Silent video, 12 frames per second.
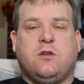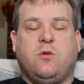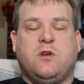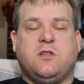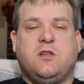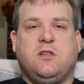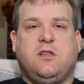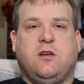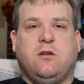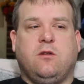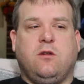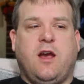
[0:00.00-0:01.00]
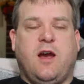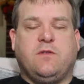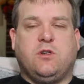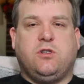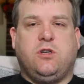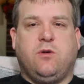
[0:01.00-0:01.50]
So it wasn't until
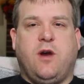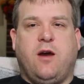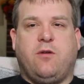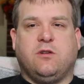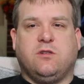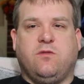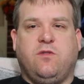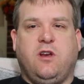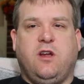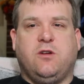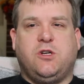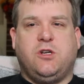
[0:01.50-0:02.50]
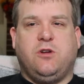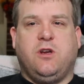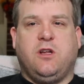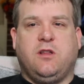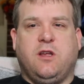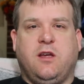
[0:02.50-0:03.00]
after 2 hours of video
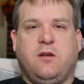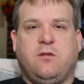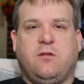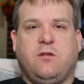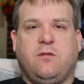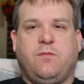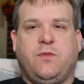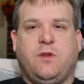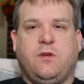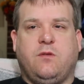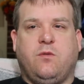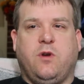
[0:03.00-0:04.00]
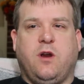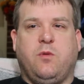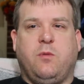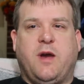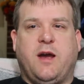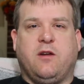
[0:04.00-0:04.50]
shooting that when I
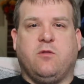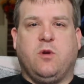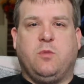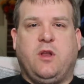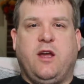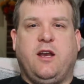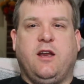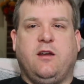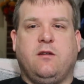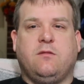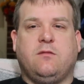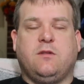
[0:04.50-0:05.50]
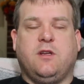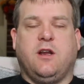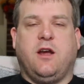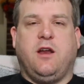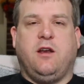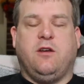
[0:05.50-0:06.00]
went back and replayed it, did
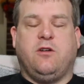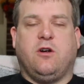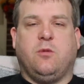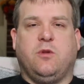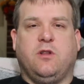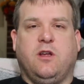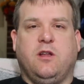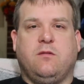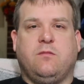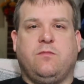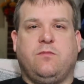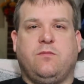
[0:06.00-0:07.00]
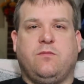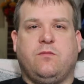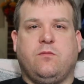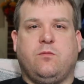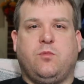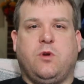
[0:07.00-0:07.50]
I determine that
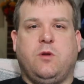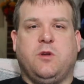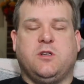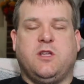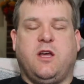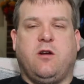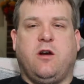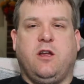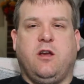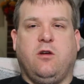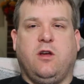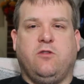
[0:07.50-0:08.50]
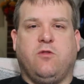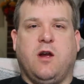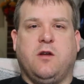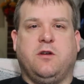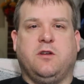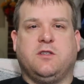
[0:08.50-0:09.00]
pretty much that audio had
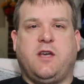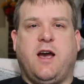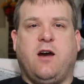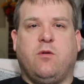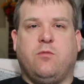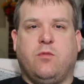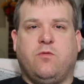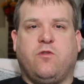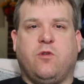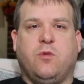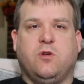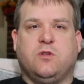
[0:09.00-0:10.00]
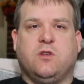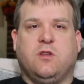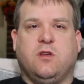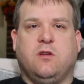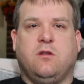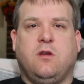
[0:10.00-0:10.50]
drowned us out for most of
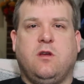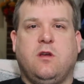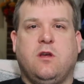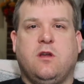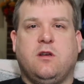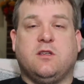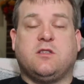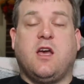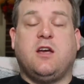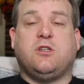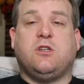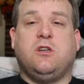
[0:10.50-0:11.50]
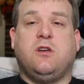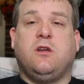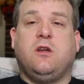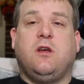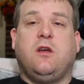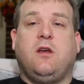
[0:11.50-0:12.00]
the discussion